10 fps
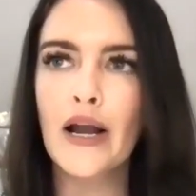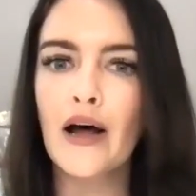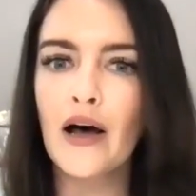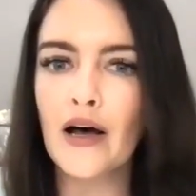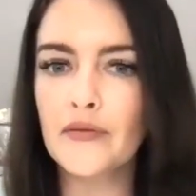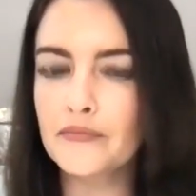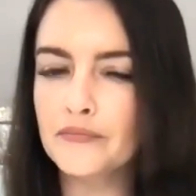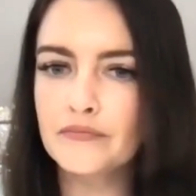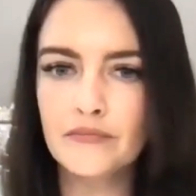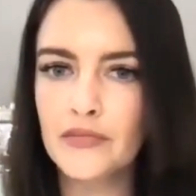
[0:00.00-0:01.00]

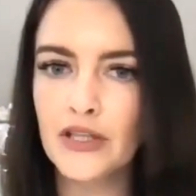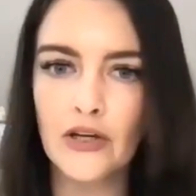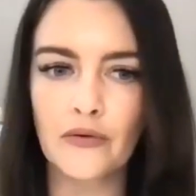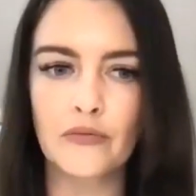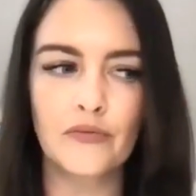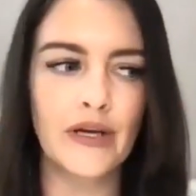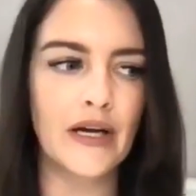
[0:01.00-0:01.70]
like